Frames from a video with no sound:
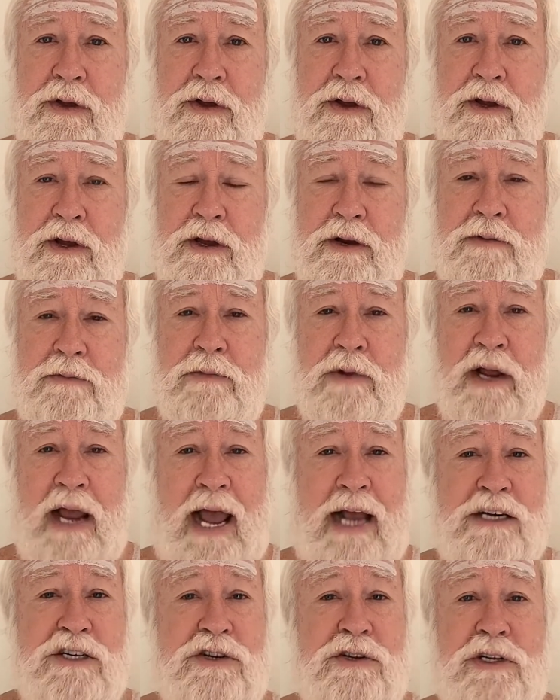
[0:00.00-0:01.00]
It
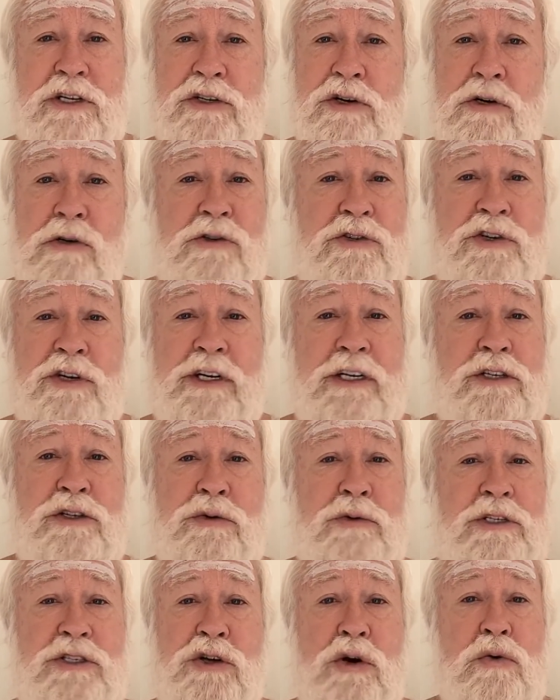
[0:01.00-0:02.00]
actually turns it
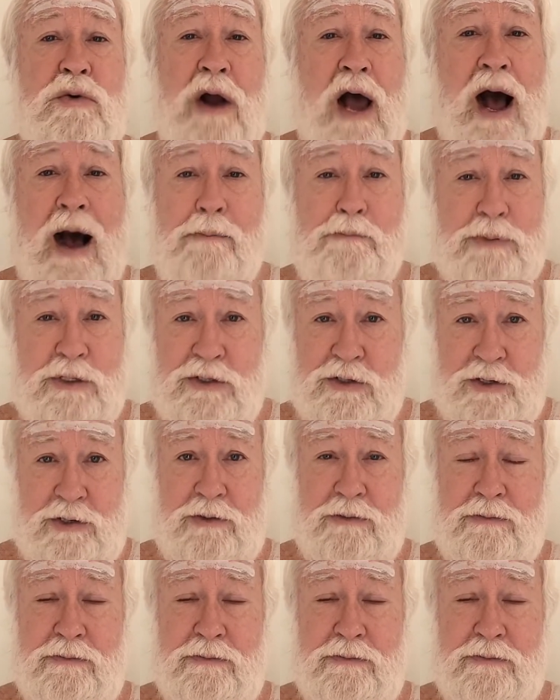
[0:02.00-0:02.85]
into its own opposite.